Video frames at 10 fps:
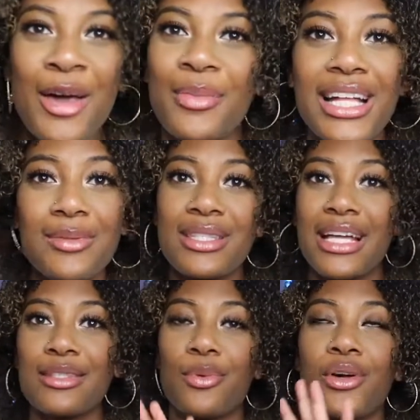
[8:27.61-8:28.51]
that's
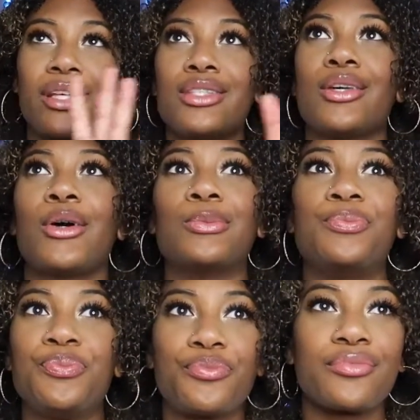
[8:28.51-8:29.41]
besides the point. So
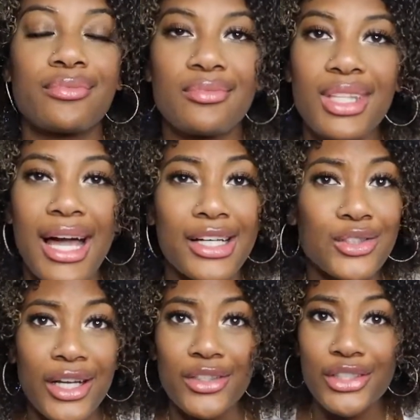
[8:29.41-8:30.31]
I
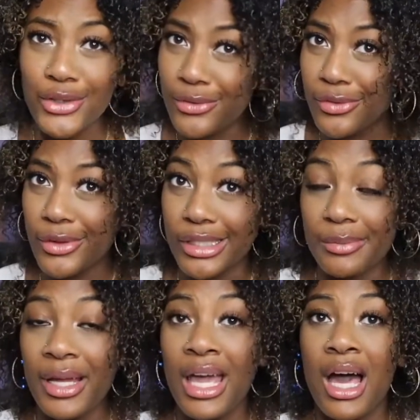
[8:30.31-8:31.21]
tried on the
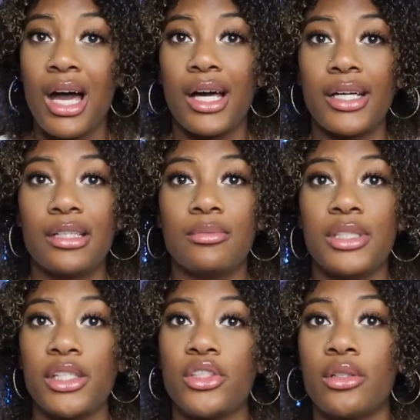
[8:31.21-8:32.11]
uniform.
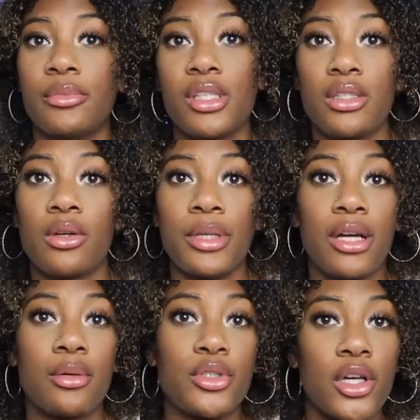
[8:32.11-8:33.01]
He told me to
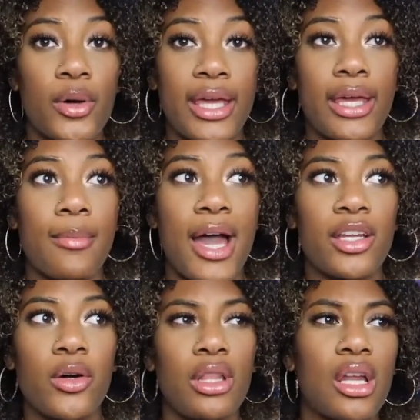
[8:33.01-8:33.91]
come show him. I
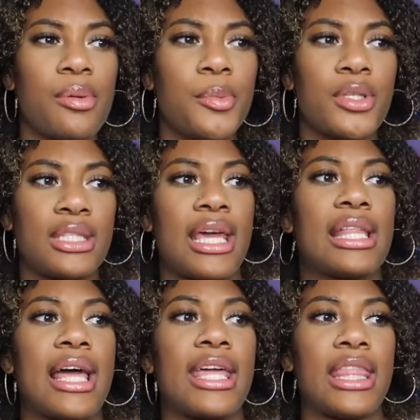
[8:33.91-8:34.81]
know a lot of people say
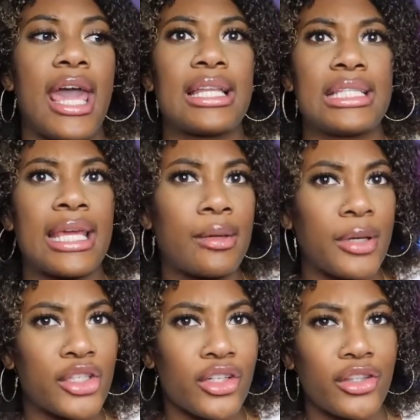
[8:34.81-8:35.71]
like they had to take a
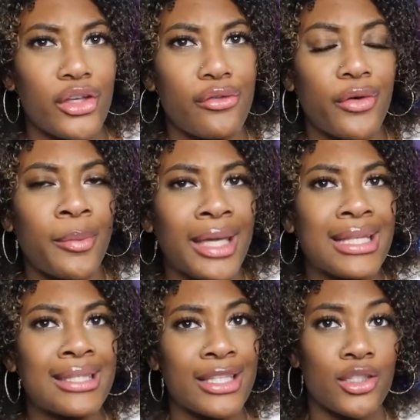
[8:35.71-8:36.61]
picture in the uniform and get
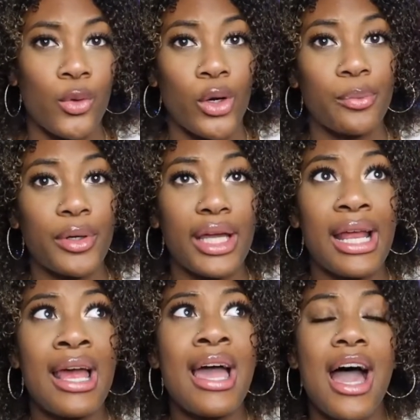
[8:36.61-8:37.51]
it sent to corporate.
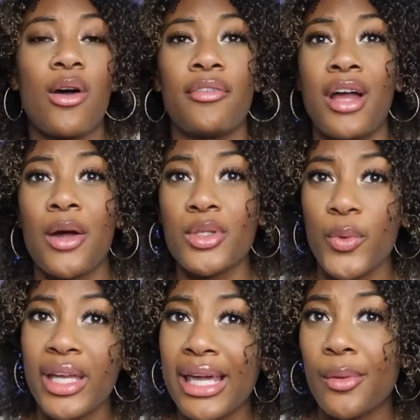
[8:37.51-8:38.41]
However, I was
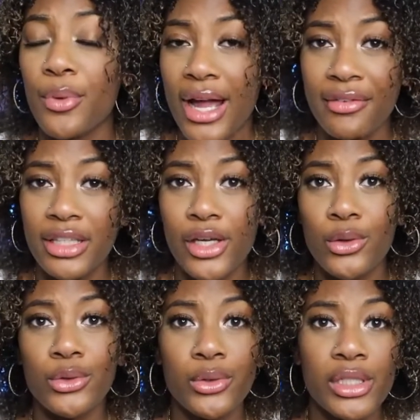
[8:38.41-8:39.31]
working at a privately
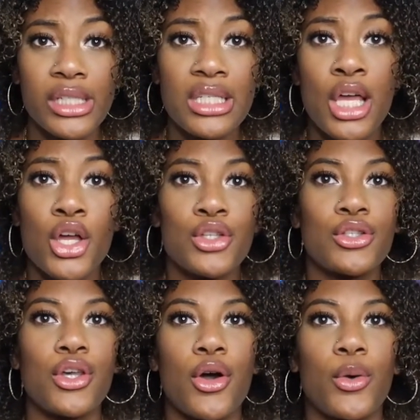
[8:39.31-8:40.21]
owned Hooters,
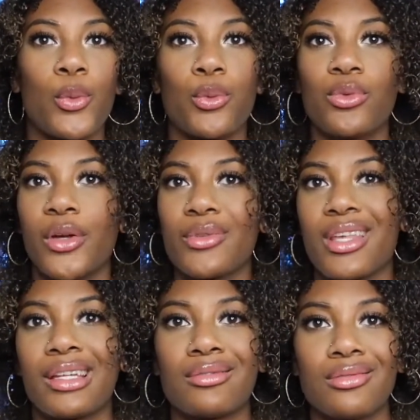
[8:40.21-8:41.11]
so there was
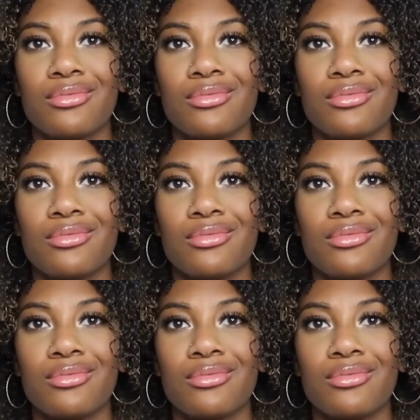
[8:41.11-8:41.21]
like